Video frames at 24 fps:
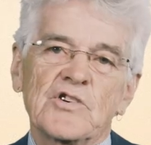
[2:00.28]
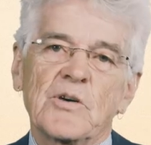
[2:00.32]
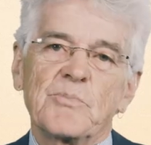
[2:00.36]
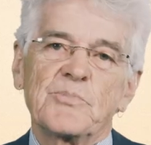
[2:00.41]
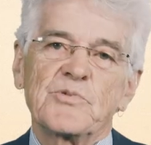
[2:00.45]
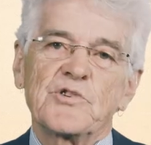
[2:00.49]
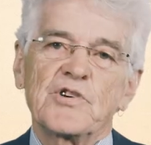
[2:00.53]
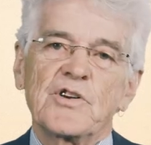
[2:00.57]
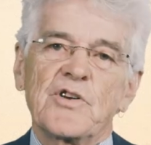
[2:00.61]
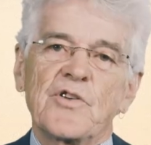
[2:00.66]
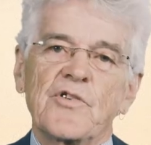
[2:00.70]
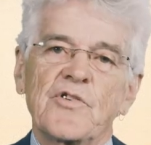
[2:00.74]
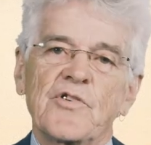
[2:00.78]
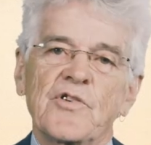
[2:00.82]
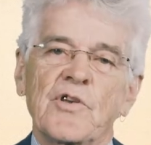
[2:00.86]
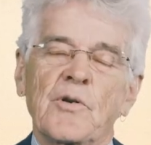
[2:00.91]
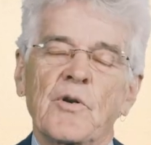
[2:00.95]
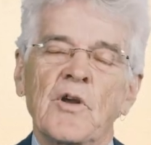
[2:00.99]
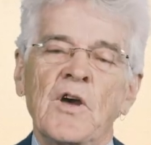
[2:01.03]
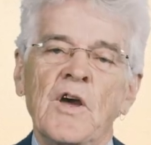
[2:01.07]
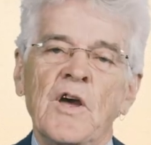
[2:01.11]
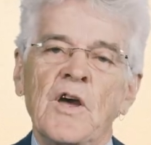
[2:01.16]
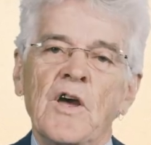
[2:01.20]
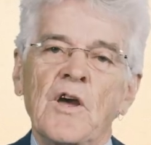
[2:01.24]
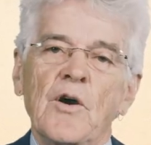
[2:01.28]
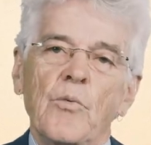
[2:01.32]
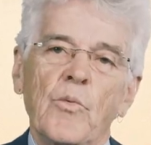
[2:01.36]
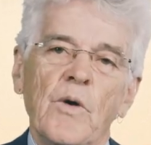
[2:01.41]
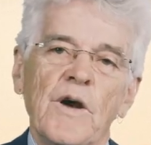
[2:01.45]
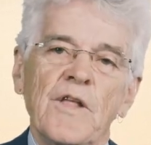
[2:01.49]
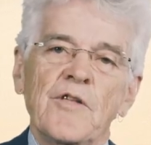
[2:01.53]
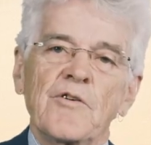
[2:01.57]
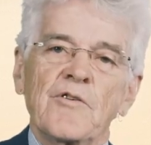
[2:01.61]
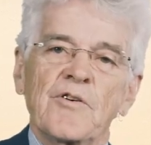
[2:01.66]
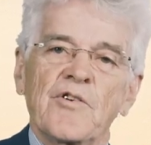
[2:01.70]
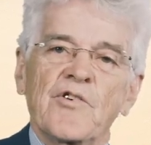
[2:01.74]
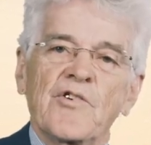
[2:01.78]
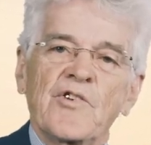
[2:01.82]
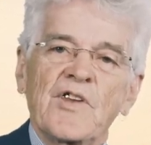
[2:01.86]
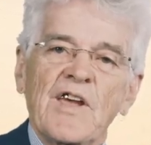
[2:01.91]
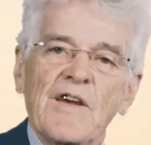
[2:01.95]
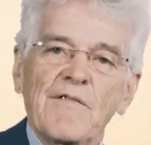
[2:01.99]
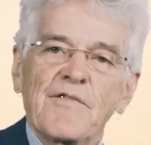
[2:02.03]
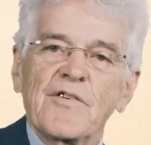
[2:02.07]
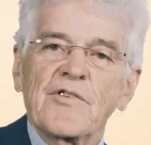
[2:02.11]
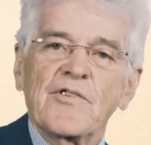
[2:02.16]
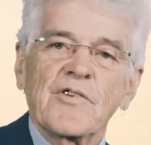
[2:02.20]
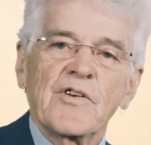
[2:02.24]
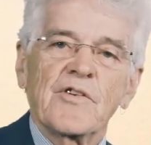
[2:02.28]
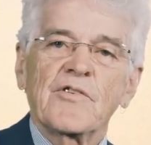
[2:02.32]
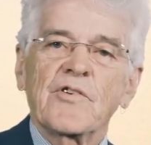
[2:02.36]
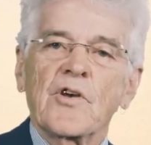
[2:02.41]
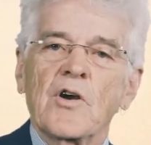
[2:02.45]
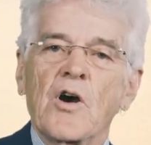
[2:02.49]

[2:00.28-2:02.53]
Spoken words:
options and whether its deficits